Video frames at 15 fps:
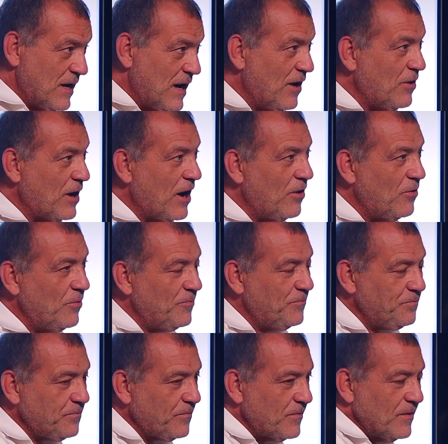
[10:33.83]
How
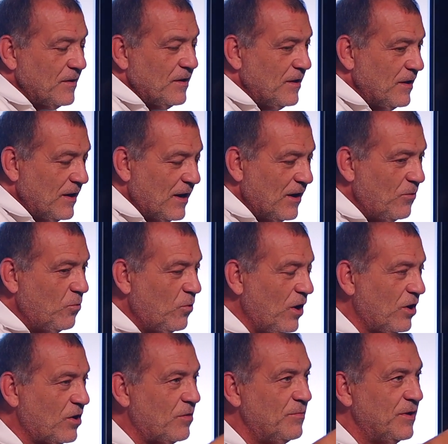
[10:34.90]

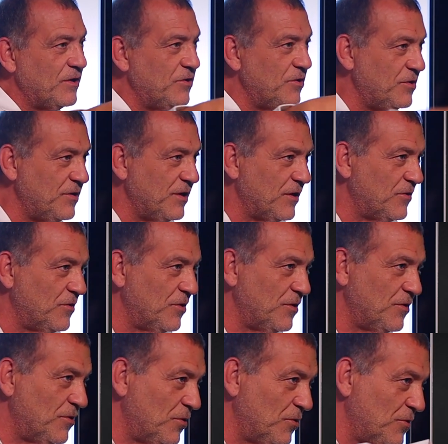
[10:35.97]
welcoming do you think
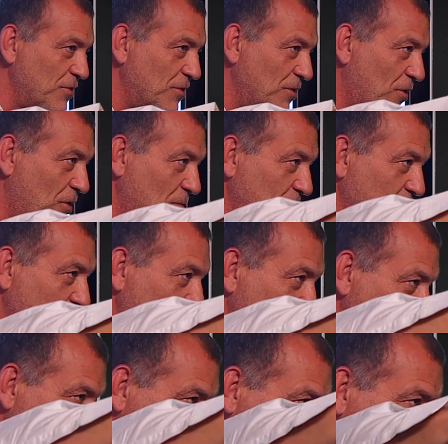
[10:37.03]
the home union
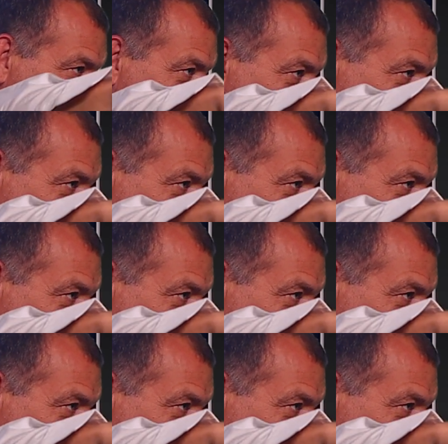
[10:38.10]
should be